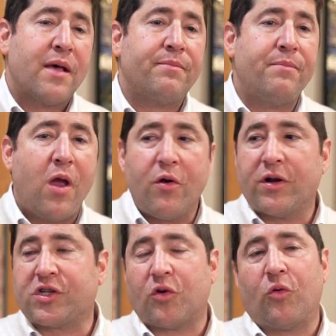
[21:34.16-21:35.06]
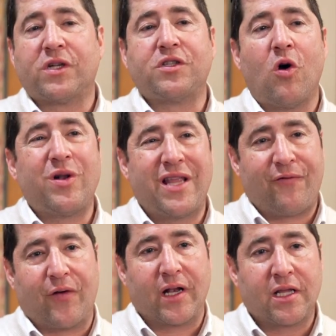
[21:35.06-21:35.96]
Marriage was no
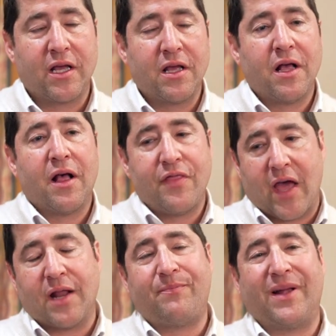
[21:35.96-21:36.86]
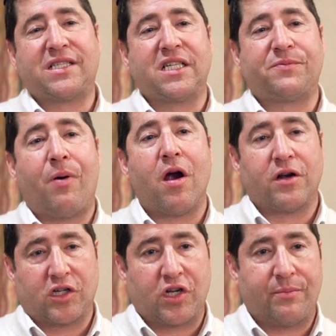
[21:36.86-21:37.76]
different than a business
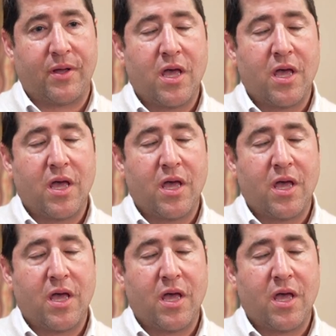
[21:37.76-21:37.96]
partnership.